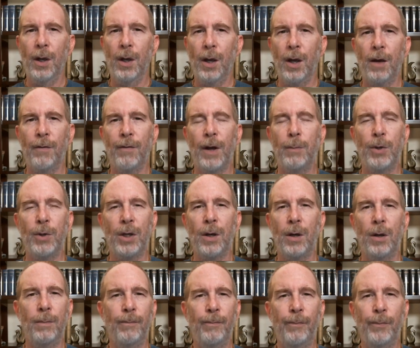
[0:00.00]
have I
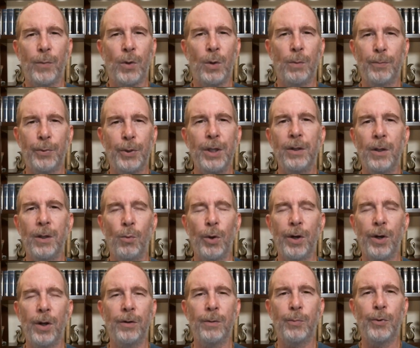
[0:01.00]
become completely
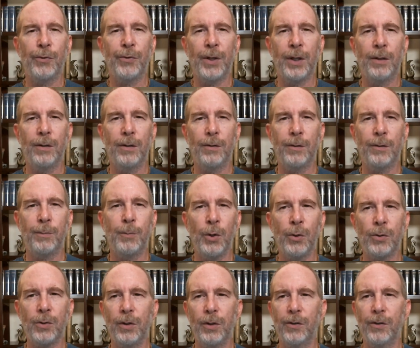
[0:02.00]
100%
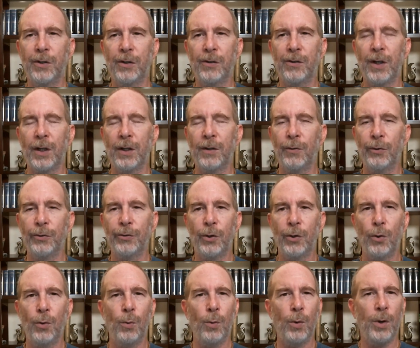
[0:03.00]
spiritually successful. So
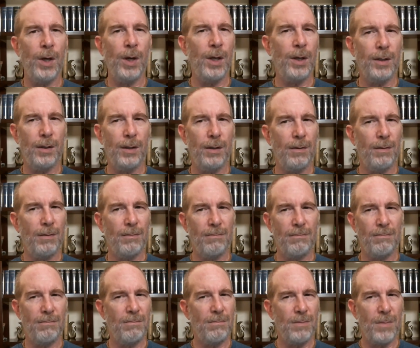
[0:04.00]
what
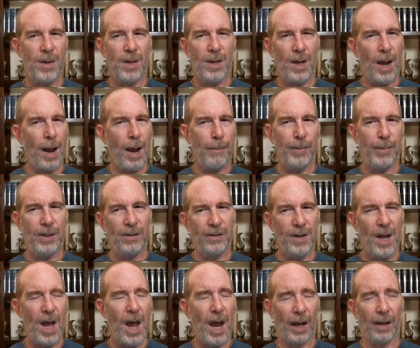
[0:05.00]
happens
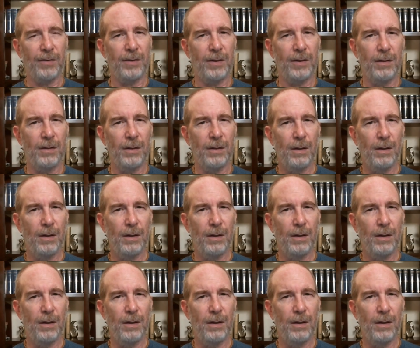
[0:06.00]
next?